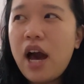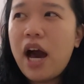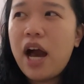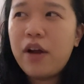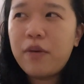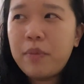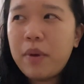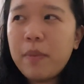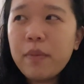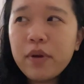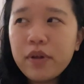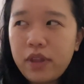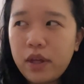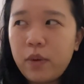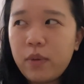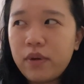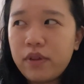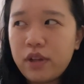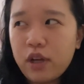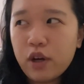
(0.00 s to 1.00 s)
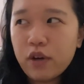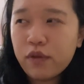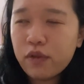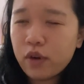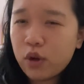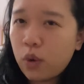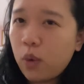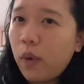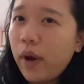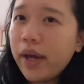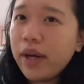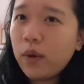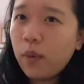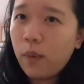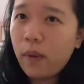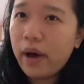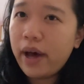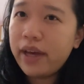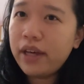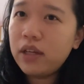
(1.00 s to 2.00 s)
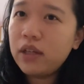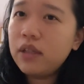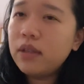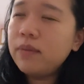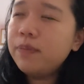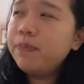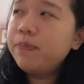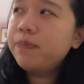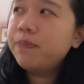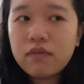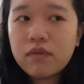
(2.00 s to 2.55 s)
I remember they were there for quite a while.